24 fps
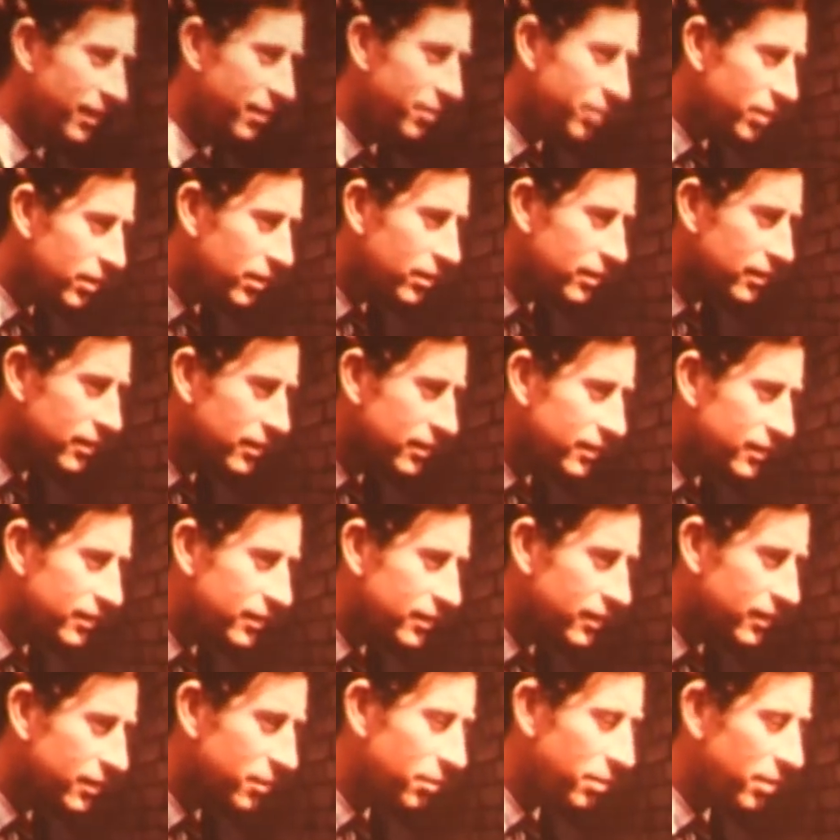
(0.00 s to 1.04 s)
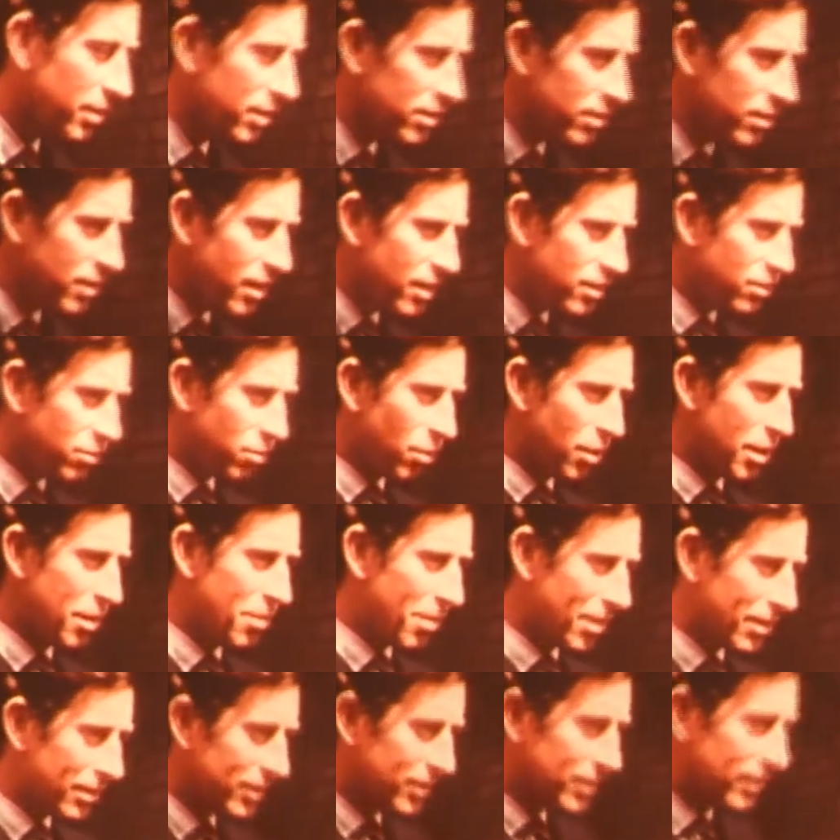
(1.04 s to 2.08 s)
Have you? Yeah. Well, there's nice woolly
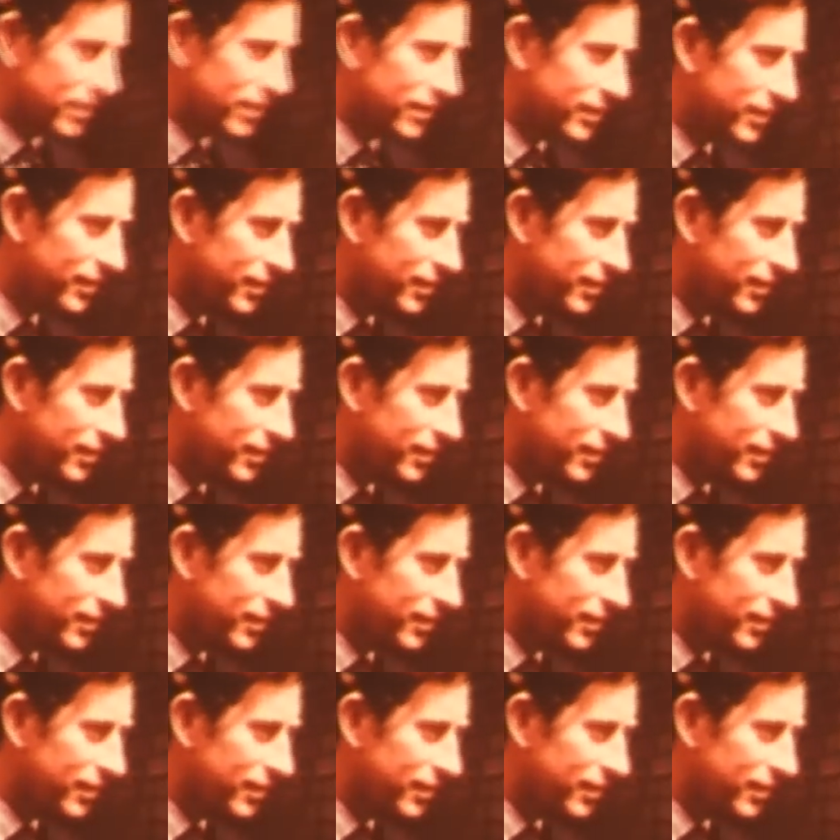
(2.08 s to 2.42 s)
ones. Yeah.